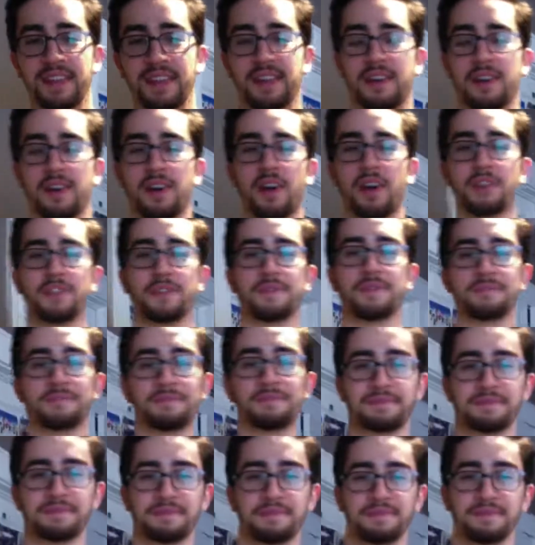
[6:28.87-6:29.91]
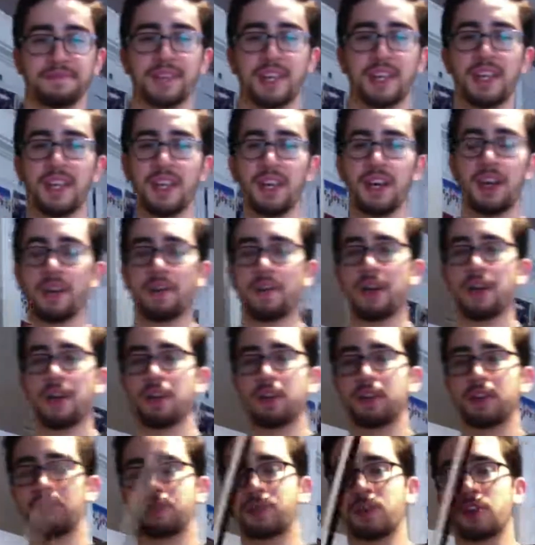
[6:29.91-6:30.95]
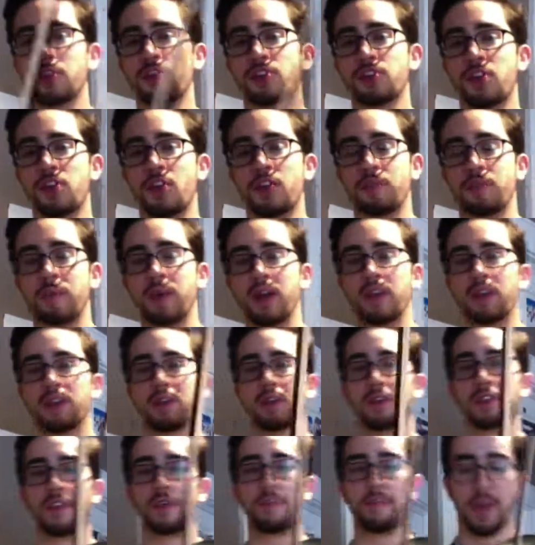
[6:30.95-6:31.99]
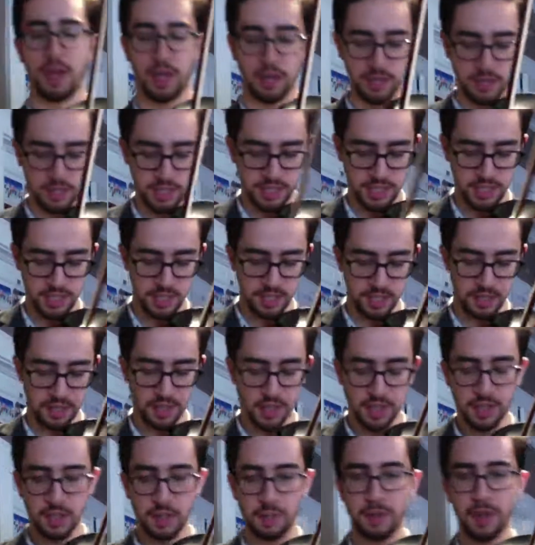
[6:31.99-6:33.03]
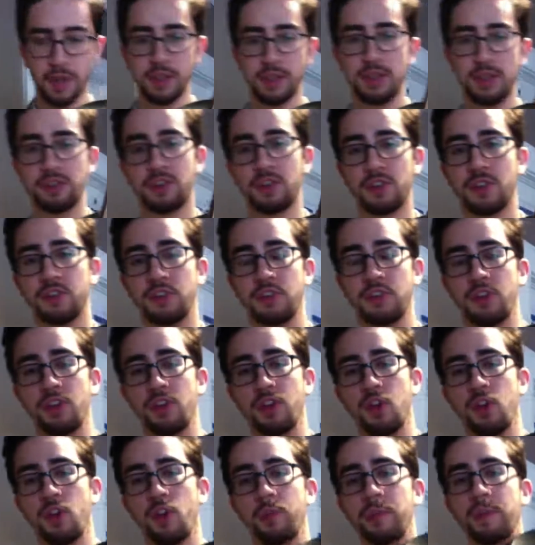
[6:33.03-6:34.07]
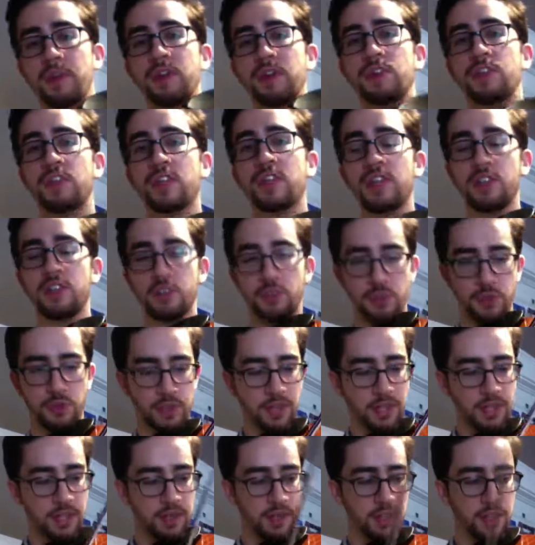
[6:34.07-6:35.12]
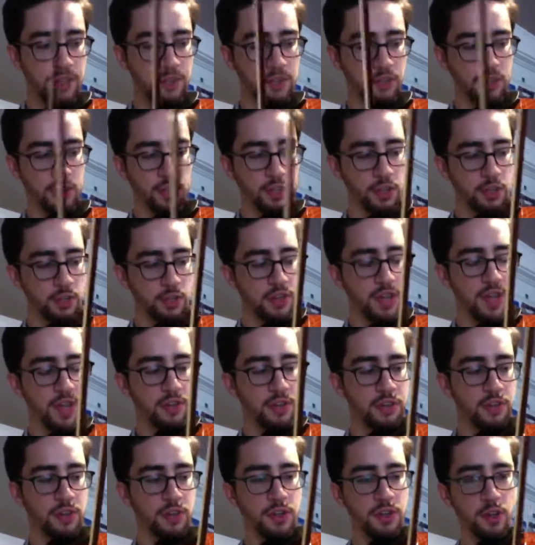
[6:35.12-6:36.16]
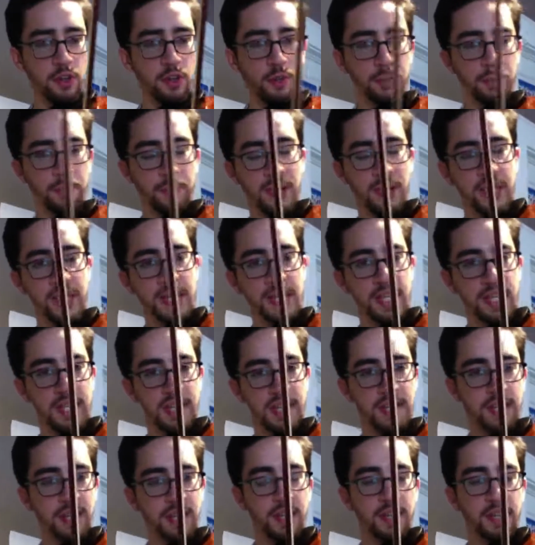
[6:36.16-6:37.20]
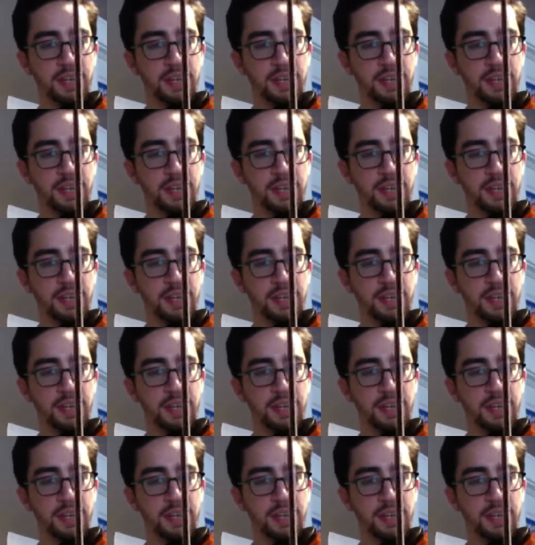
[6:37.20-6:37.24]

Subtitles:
Awesome. All right, let's finish off by learning the melody here. The melody starts on an open D string, and then it's going to go down to the note B.